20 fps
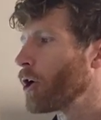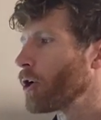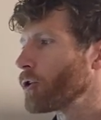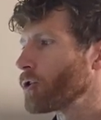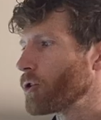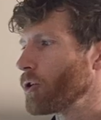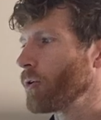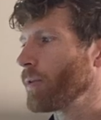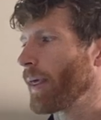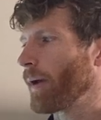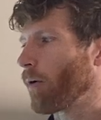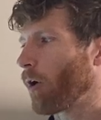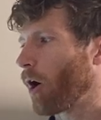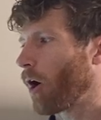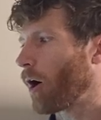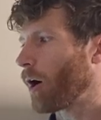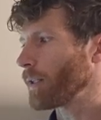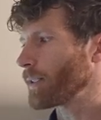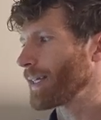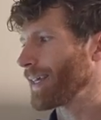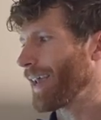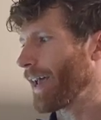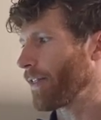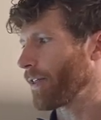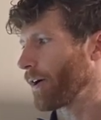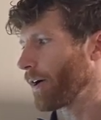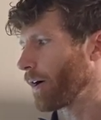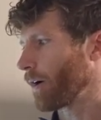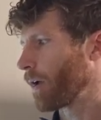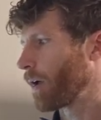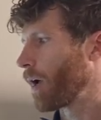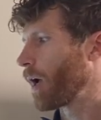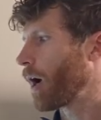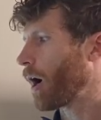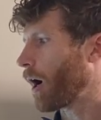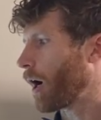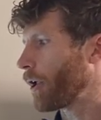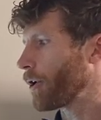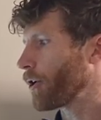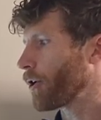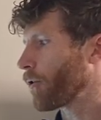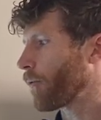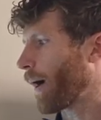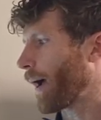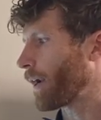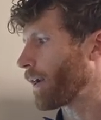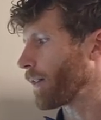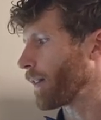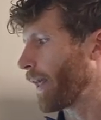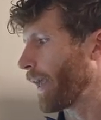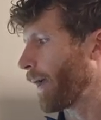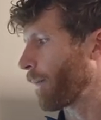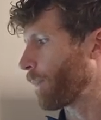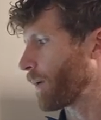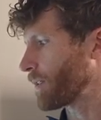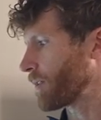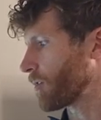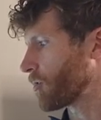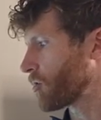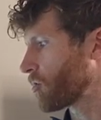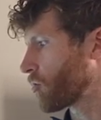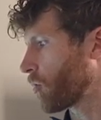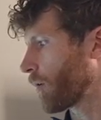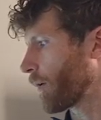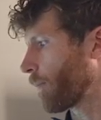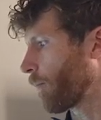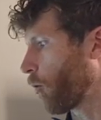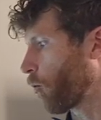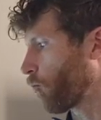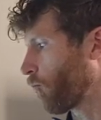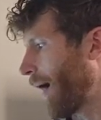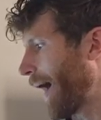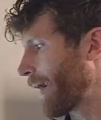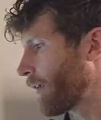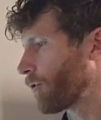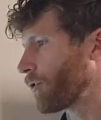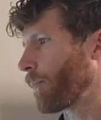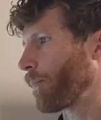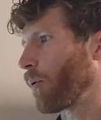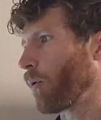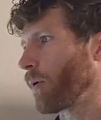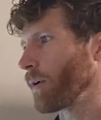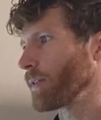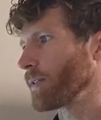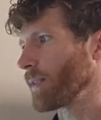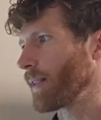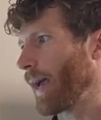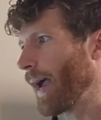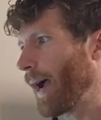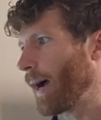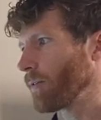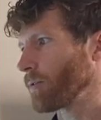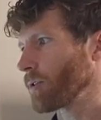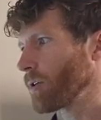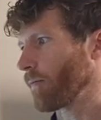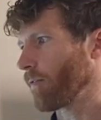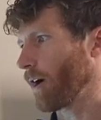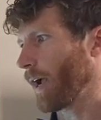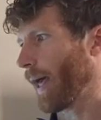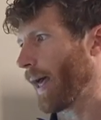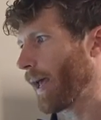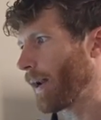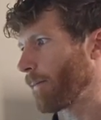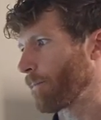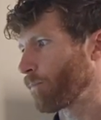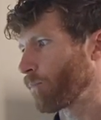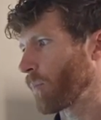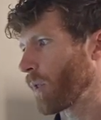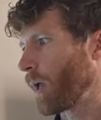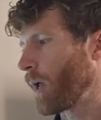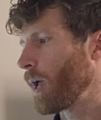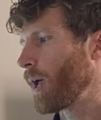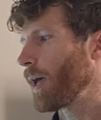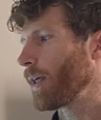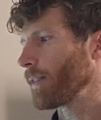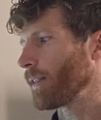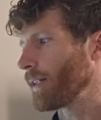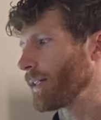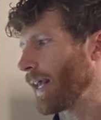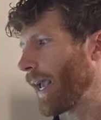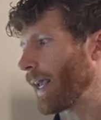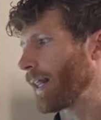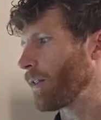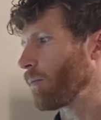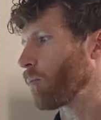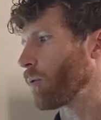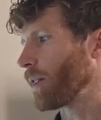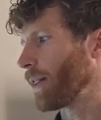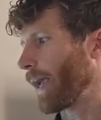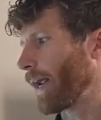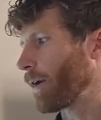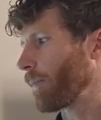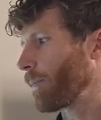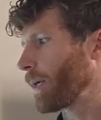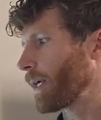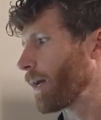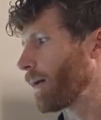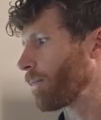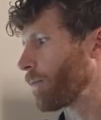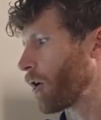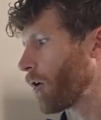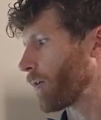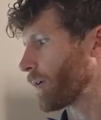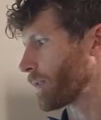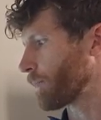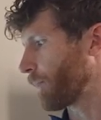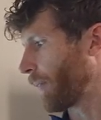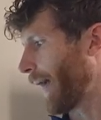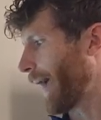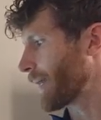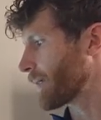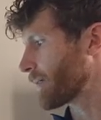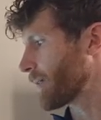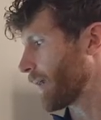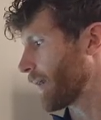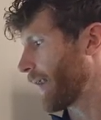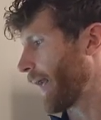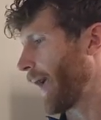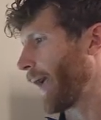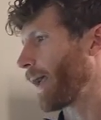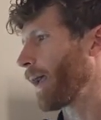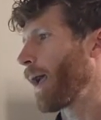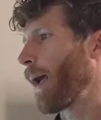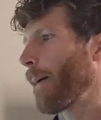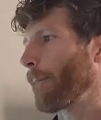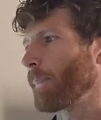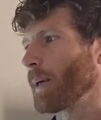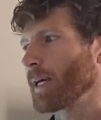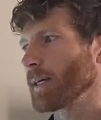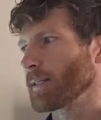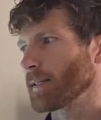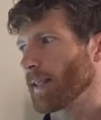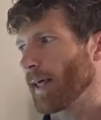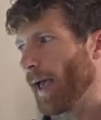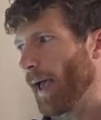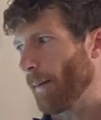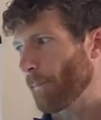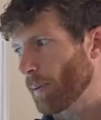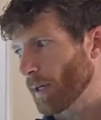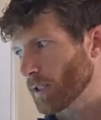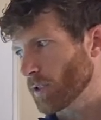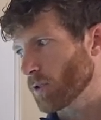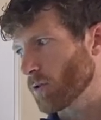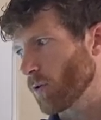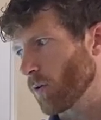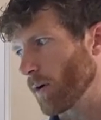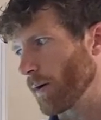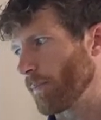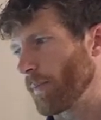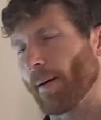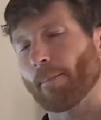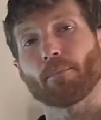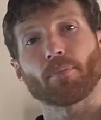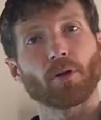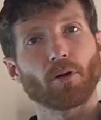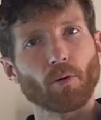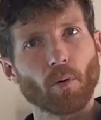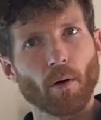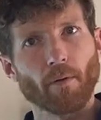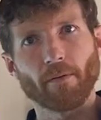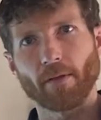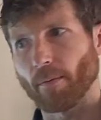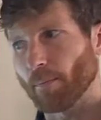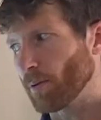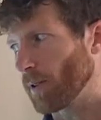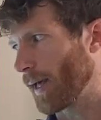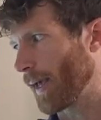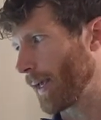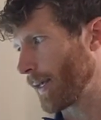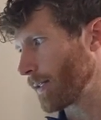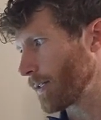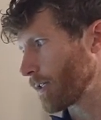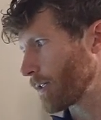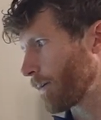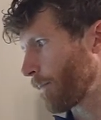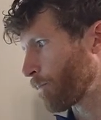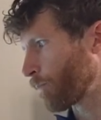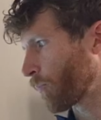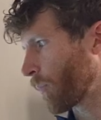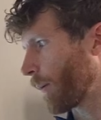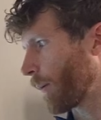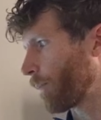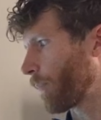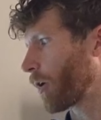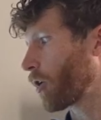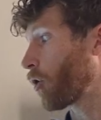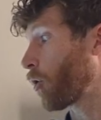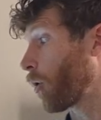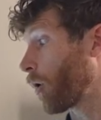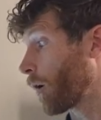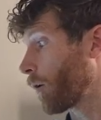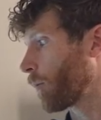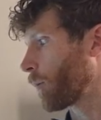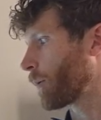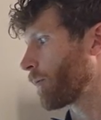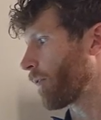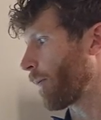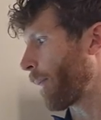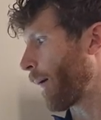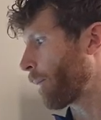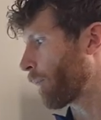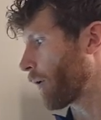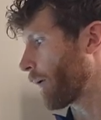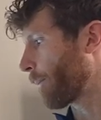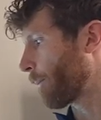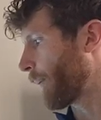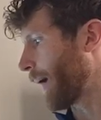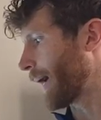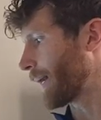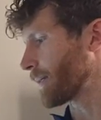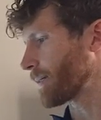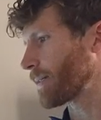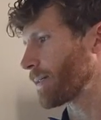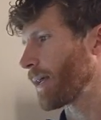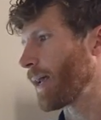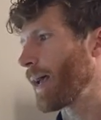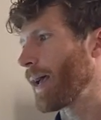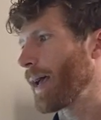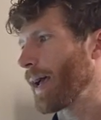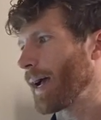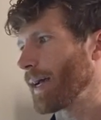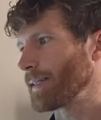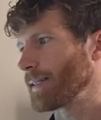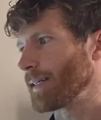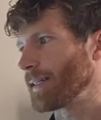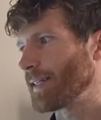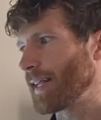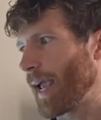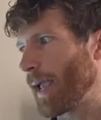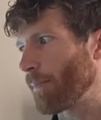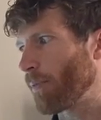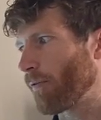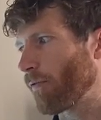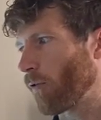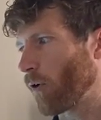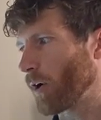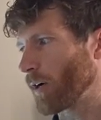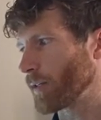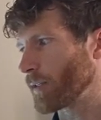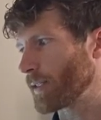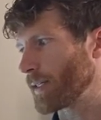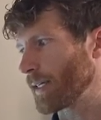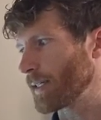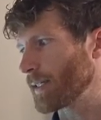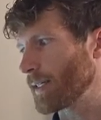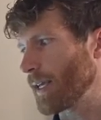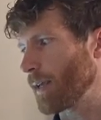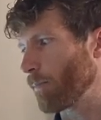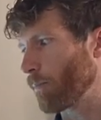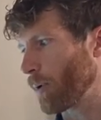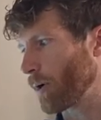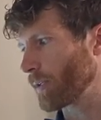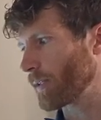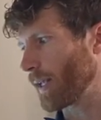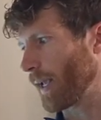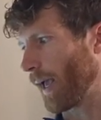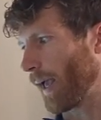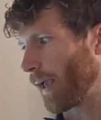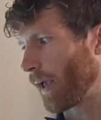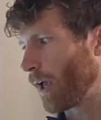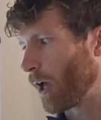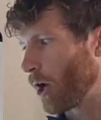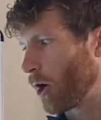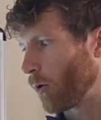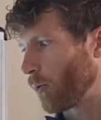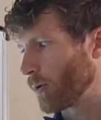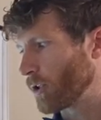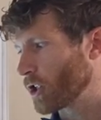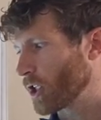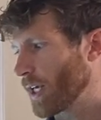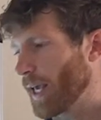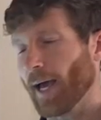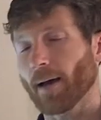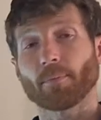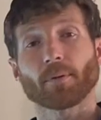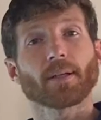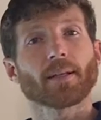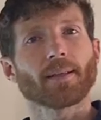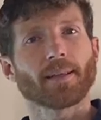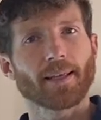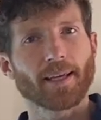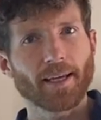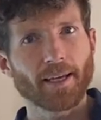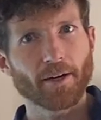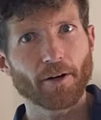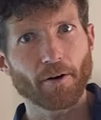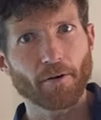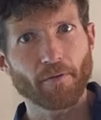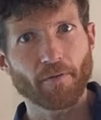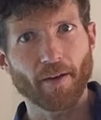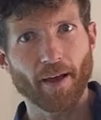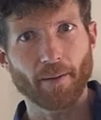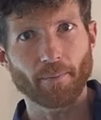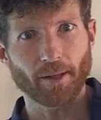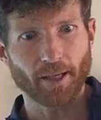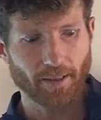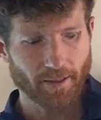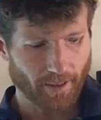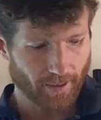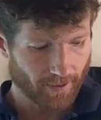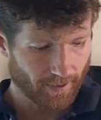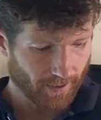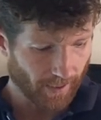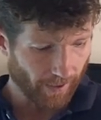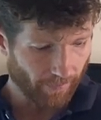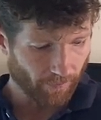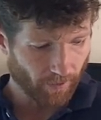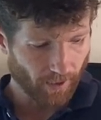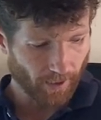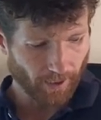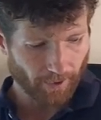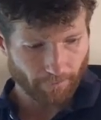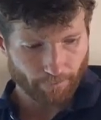Soon they were all together, huddled around the lamp as the storm rattled the boards of the house overhead. The day would later become known as Black Sunday because of the epic storm that blew over the plains. But Cora would remember it best as the day before her 16th birthday when she helped lead her family to safety.